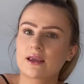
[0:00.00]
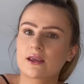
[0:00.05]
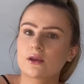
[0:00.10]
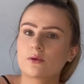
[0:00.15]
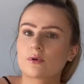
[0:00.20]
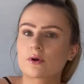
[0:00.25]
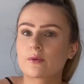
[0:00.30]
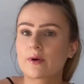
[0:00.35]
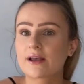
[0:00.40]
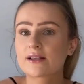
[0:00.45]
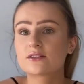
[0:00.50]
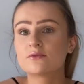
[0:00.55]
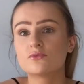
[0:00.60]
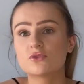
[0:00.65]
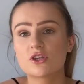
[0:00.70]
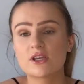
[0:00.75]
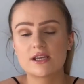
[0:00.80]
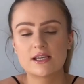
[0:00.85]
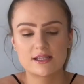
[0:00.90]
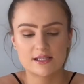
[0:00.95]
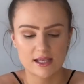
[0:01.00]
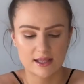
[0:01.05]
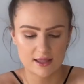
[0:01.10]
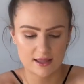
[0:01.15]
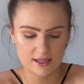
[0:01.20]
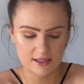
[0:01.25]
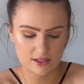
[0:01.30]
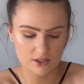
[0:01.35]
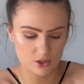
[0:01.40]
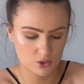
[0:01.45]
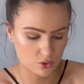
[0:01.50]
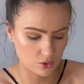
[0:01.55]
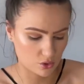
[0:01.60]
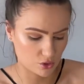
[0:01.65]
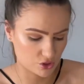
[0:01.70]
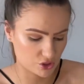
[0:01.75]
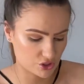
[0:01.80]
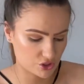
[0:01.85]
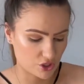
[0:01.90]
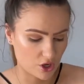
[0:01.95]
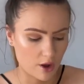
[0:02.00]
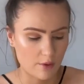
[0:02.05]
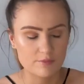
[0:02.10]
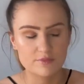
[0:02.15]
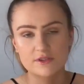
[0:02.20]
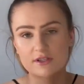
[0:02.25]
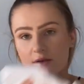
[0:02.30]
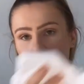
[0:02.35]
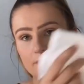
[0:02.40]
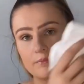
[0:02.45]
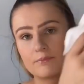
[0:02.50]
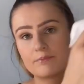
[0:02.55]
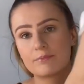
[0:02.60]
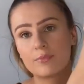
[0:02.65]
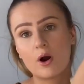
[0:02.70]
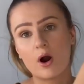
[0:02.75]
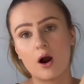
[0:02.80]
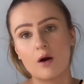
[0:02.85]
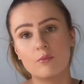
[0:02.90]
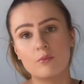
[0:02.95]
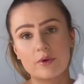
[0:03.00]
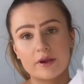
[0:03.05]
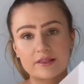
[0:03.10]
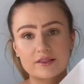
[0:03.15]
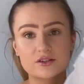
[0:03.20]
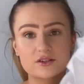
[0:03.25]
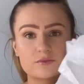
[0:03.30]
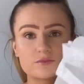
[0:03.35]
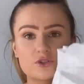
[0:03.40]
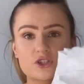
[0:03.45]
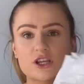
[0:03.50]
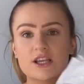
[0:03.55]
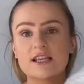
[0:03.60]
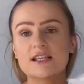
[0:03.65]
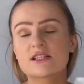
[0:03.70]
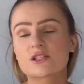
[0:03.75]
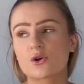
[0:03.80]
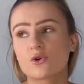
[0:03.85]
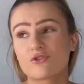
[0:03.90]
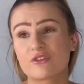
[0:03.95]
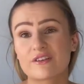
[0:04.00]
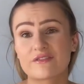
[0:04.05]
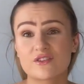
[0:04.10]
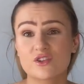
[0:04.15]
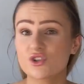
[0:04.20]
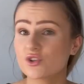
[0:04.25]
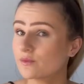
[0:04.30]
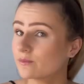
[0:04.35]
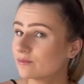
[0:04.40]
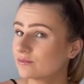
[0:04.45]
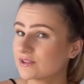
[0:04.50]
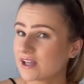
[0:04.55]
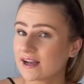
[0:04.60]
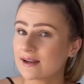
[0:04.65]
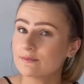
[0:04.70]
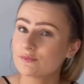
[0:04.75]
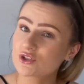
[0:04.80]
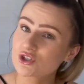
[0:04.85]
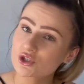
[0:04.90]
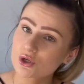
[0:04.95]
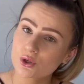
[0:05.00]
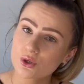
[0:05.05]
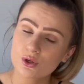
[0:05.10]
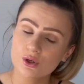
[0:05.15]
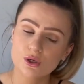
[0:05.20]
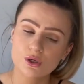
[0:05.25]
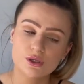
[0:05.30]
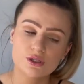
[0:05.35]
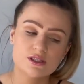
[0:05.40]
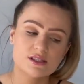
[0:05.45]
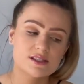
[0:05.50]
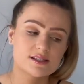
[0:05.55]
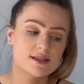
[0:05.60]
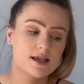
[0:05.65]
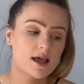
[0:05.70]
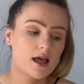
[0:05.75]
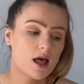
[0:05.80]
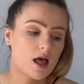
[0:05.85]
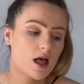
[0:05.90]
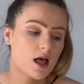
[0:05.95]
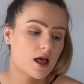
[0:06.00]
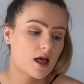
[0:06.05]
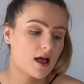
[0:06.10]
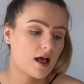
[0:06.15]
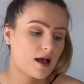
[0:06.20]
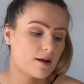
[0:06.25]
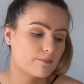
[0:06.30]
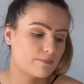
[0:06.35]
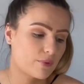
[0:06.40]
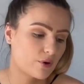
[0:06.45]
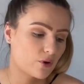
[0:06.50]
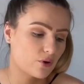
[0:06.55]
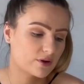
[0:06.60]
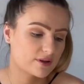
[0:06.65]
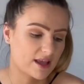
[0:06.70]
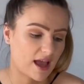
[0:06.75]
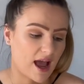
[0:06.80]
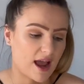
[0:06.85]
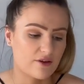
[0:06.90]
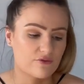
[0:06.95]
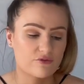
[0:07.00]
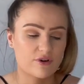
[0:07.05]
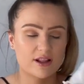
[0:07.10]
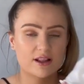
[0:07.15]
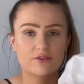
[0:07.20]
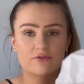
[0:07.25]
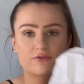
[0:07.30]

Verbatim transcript: to wear some jeans. I think this is a gorgeous top to put on with some jeans or even denim shorts but yeah I really really